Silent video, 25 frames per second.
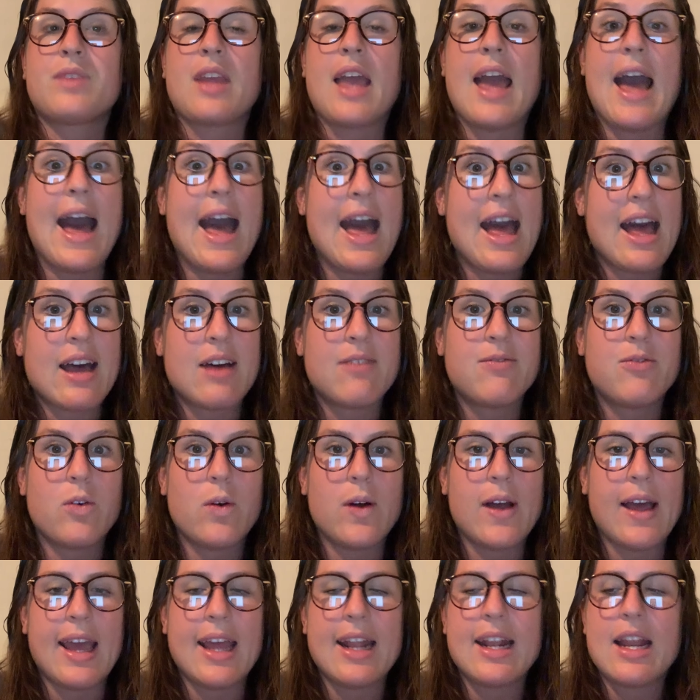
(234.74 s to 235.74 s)
I have
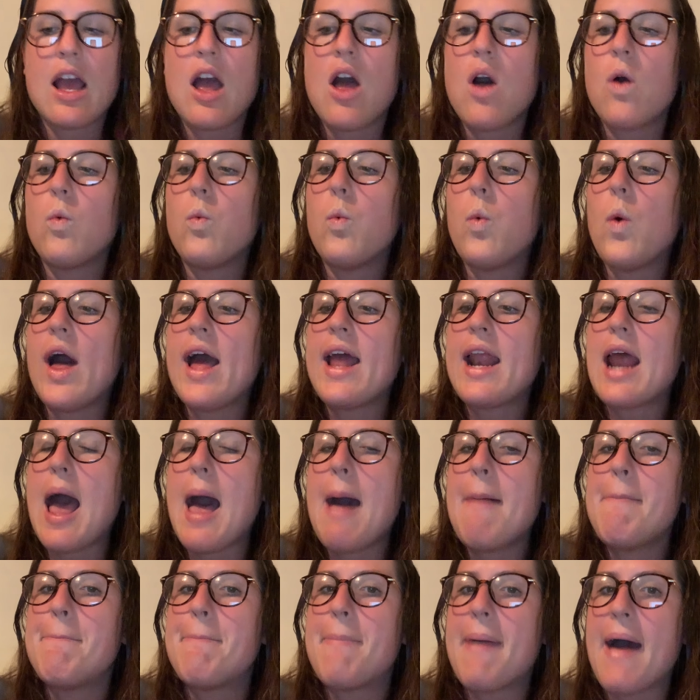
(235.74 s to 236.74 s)
one. What
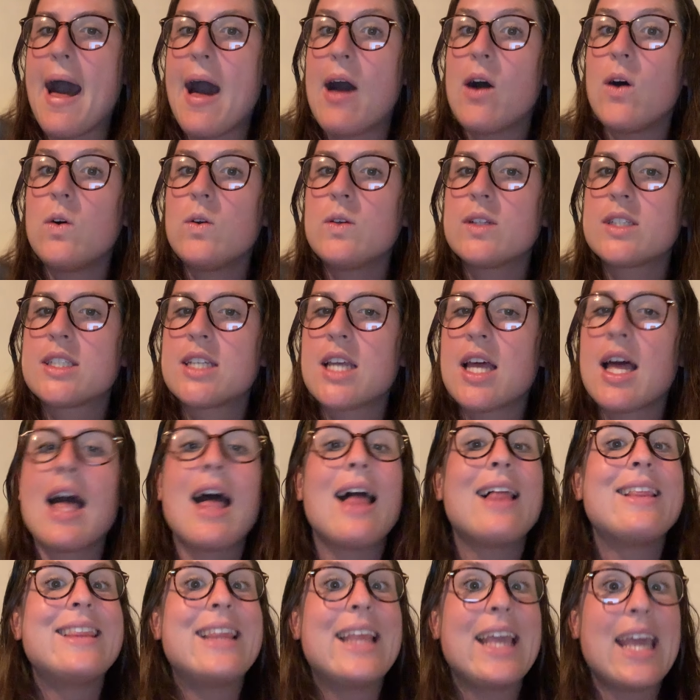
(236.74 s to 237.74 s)
about
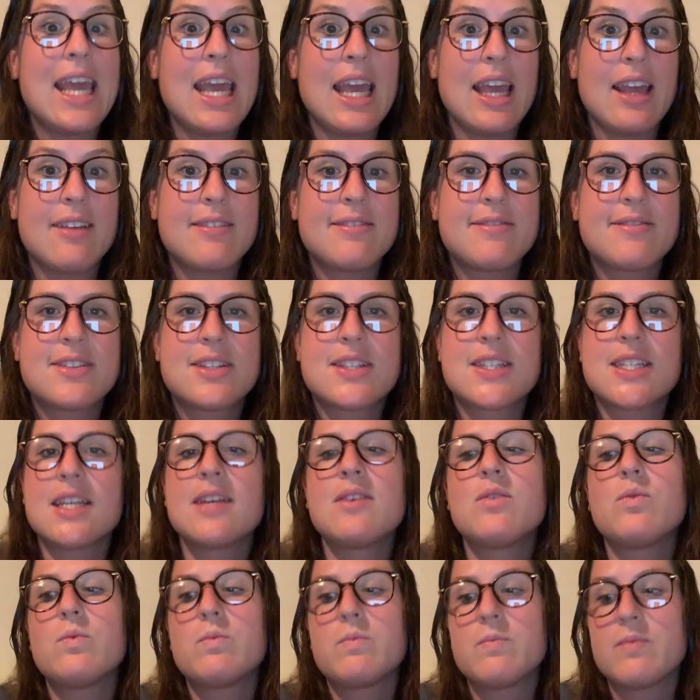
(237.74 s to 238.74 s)
leaves?
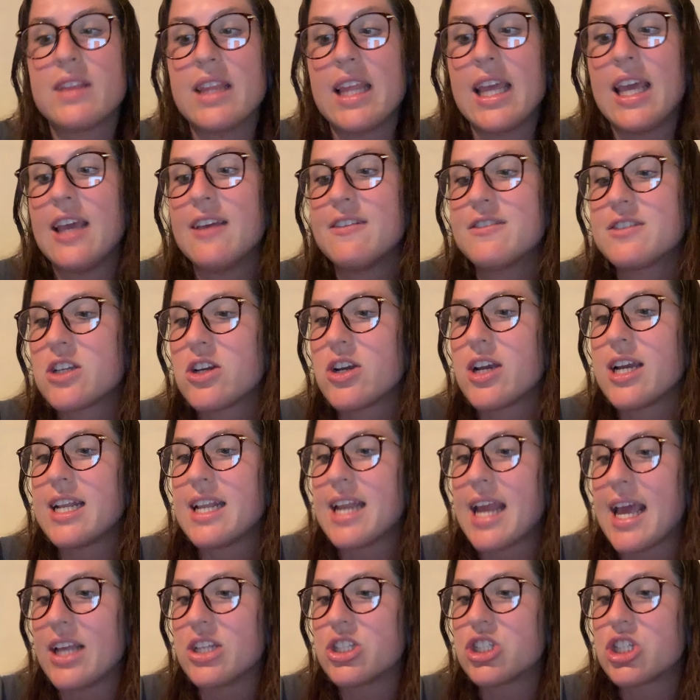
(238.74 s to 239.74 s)
Leaves are in
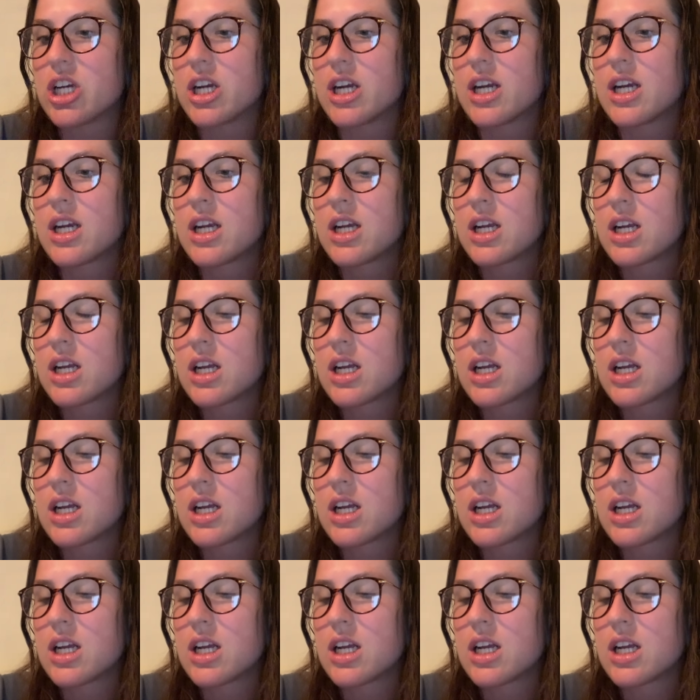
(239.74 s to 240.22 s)
nature.